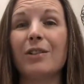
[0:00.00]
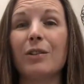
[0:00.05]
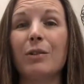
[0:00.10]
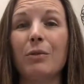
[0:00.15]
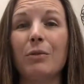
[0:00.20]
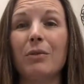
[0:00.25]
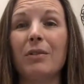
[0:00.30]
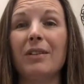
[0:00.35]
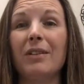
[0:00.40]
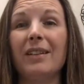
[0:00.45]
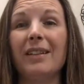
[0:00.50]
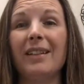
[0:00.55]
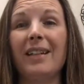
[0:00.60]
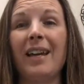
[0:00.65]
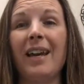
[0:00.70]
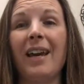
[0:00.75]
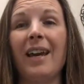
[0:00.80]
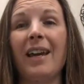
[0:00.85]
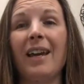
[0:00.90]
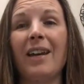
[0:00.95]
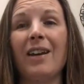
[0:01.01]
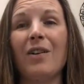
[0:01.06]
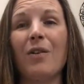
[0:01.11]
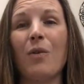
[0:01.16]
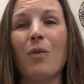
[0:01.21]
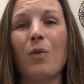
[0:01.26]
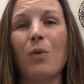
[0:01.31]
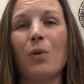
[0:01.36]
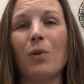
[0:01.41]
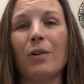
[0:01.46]
tooth decay
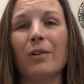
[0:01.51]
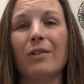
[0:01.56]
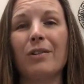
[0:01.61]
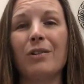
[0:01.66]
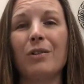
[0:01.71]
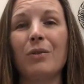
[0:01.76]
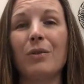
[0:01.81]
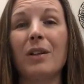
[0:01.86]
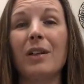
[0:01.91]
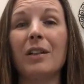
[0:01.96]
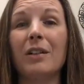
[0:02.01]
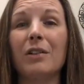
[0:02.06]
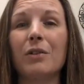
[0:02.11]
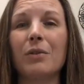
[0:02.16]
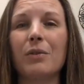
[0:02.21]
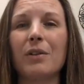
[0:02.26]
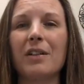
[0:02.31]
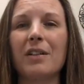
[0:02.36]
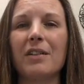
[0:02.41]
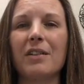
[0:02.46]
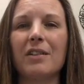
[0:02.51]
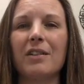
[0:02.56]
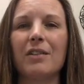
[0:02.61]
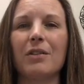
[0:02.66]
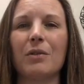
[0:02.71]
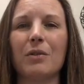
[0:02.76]
or to increase